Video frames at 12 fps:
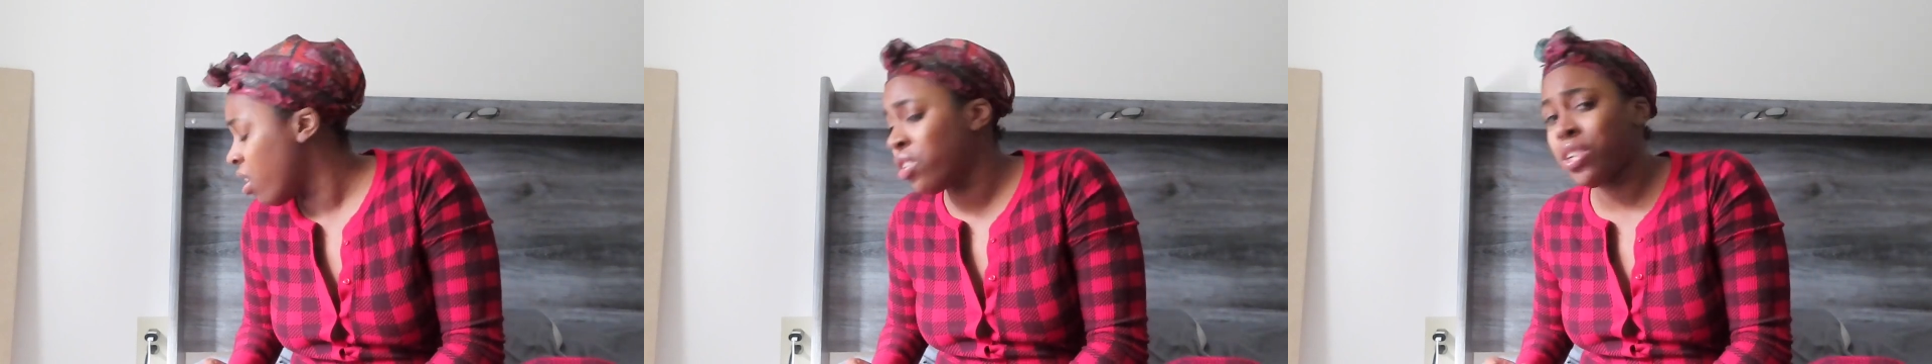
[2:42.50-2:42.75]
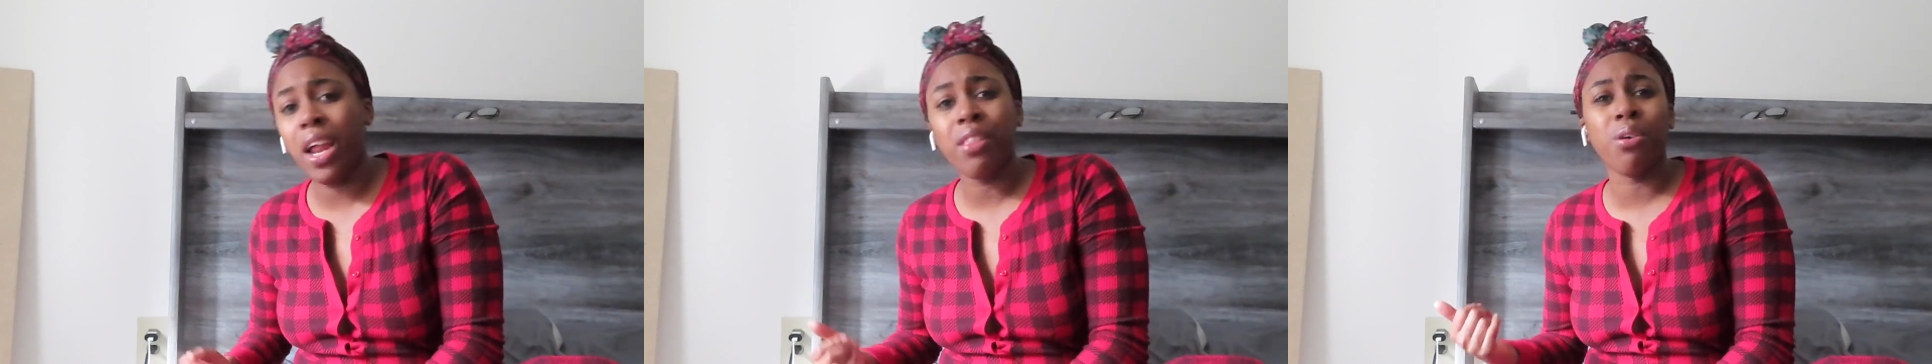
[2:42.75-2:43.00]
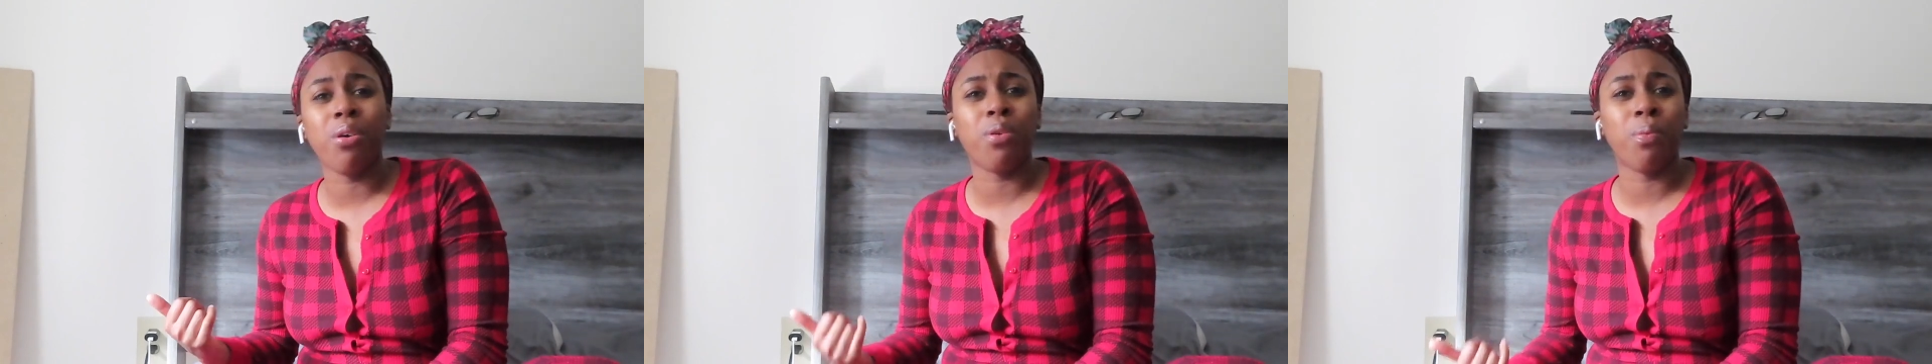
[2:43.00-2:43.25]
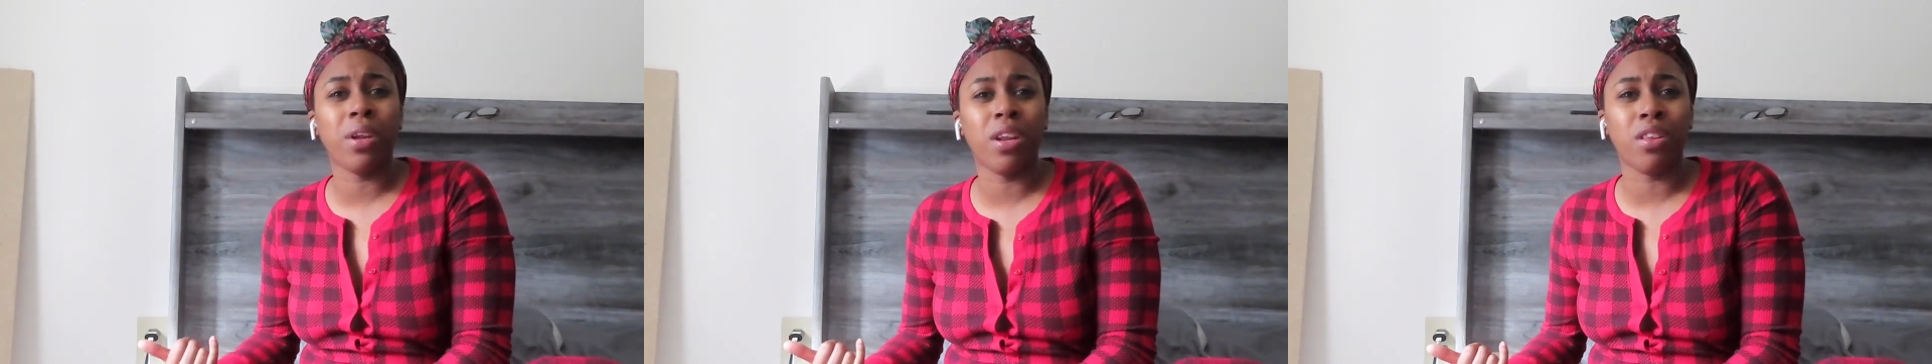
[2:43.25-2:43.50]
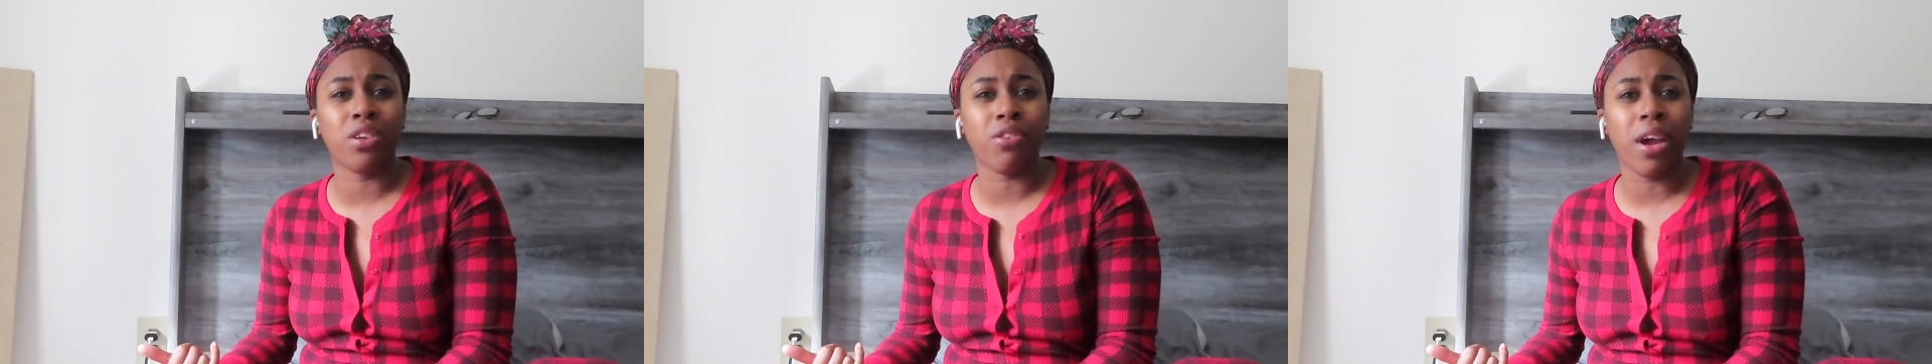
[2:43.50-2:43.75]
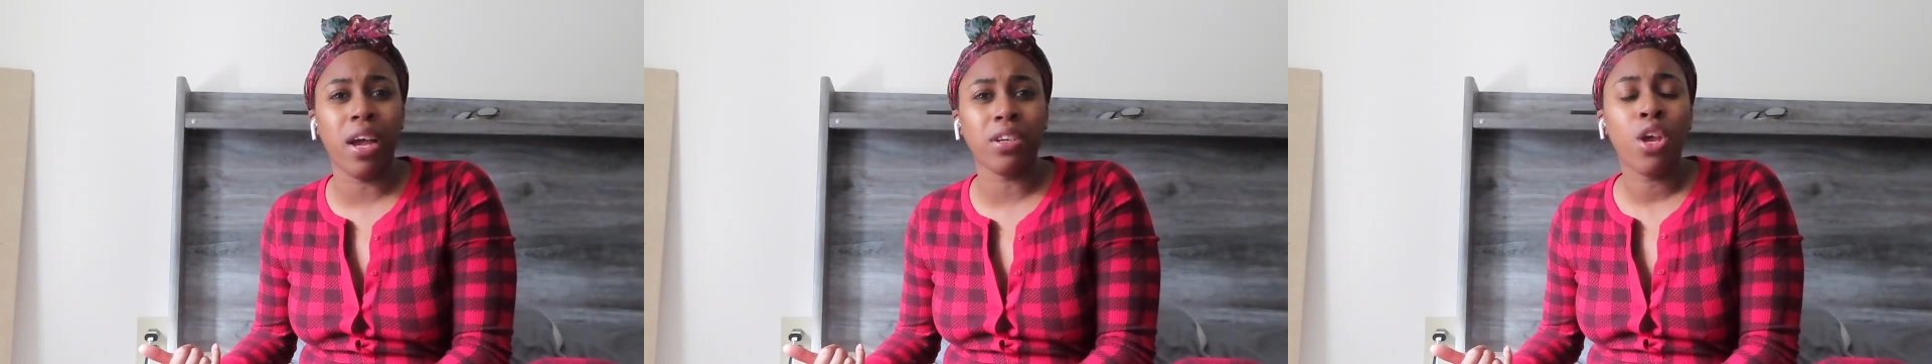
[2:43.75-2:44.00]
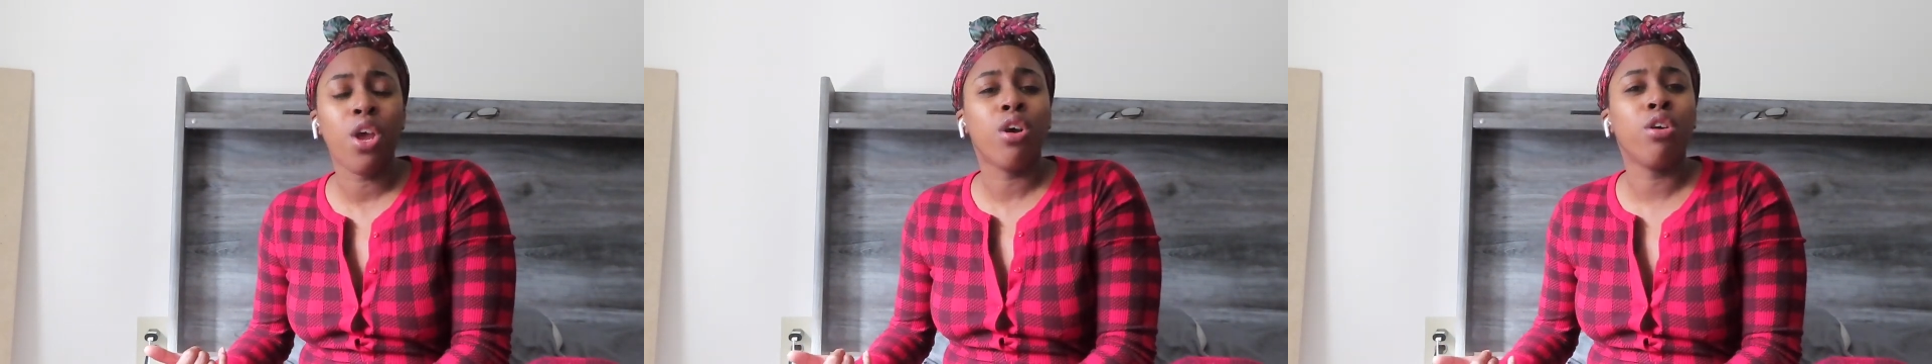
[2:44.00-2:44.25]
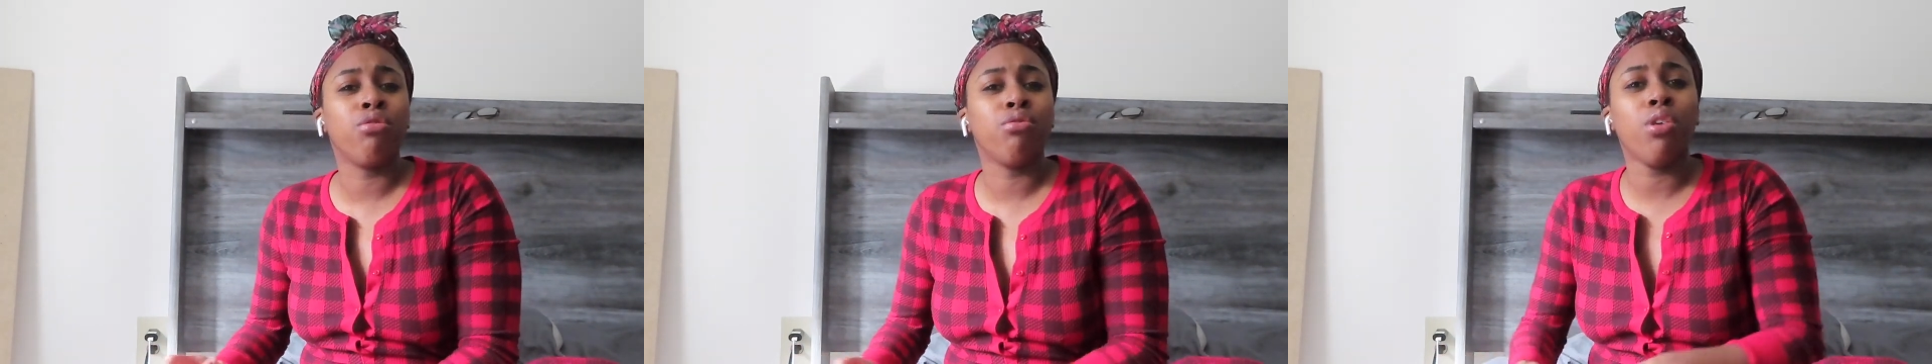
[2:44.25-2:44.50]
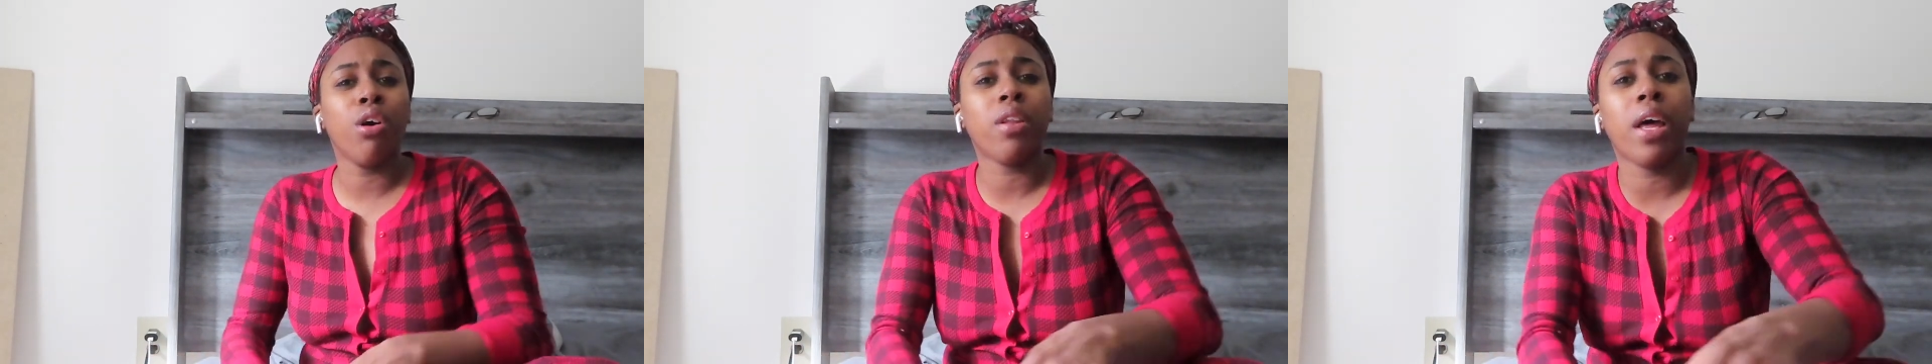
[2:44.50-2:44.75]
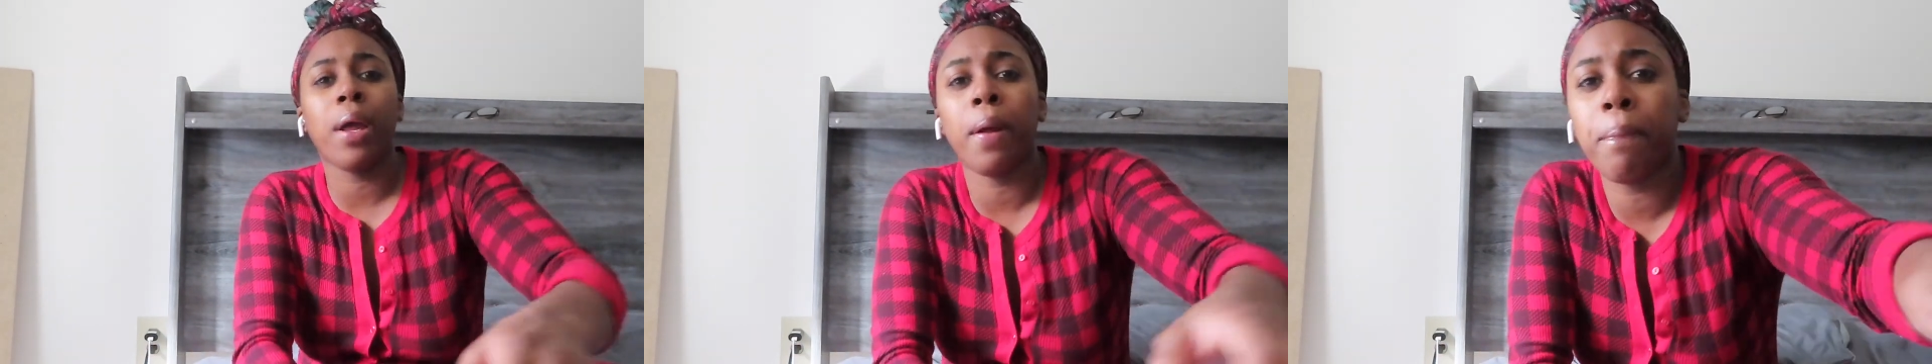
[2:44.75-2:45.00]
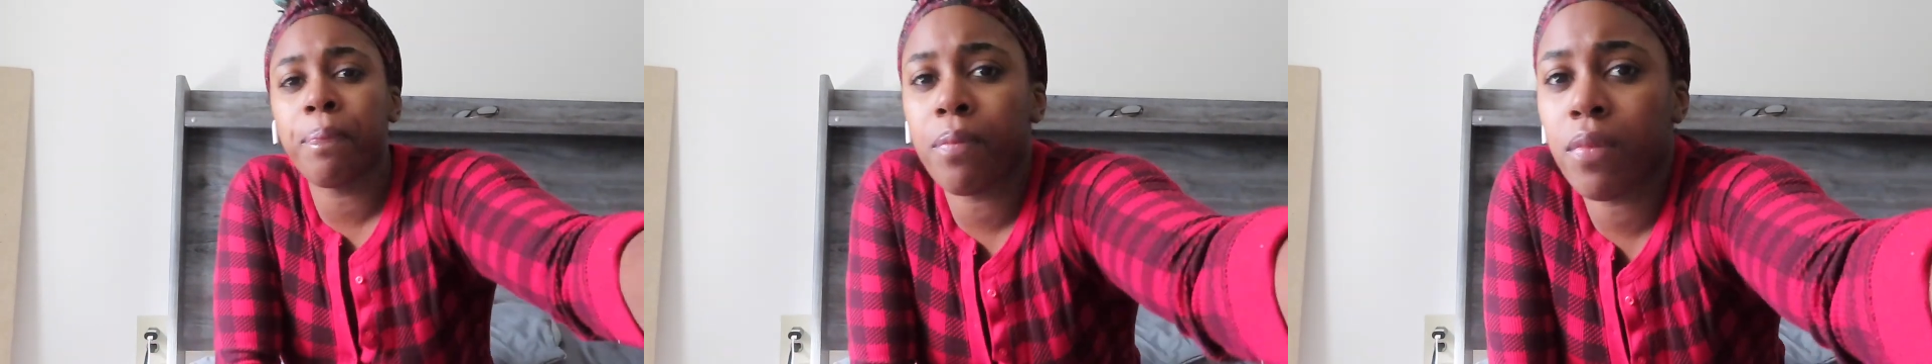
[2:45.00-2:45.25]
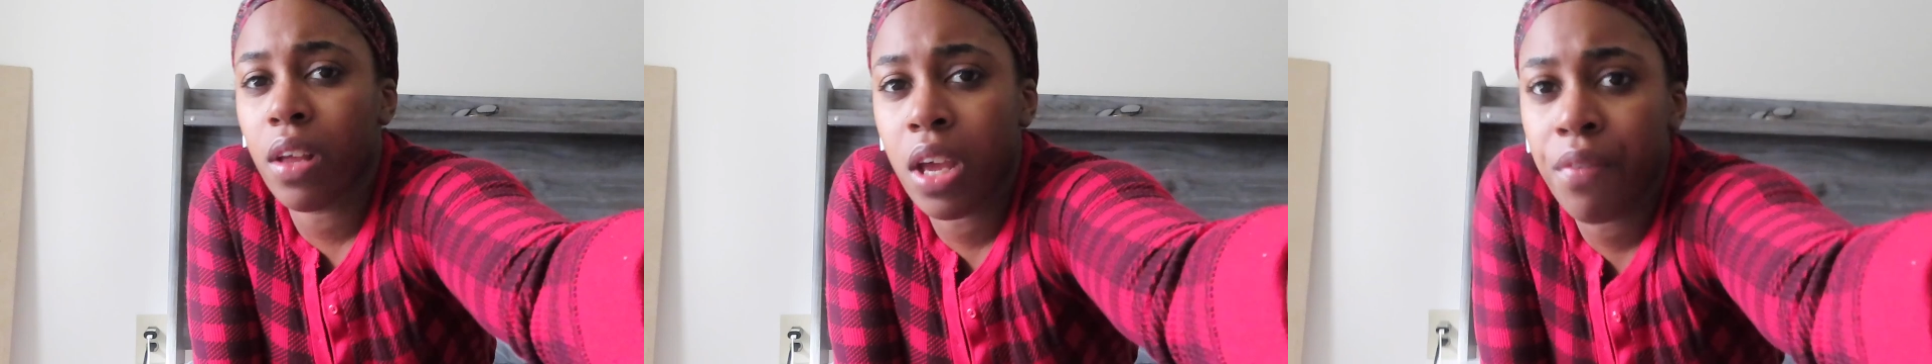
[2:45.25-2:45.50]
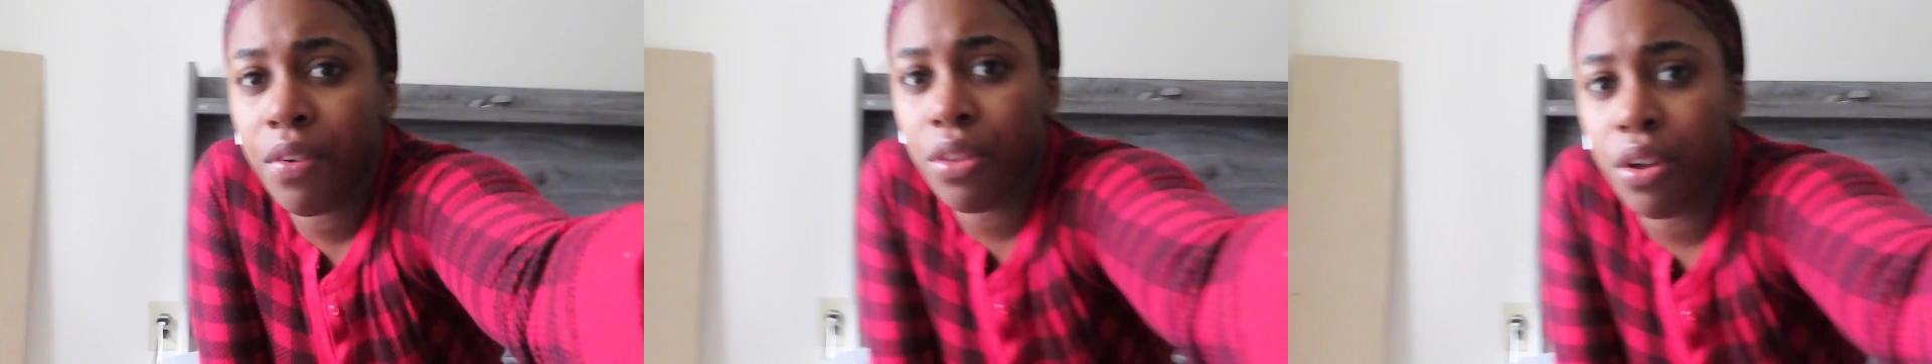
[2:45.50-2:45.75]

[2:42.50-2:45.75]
should I throw the wood in the trash? Because, you know, like, even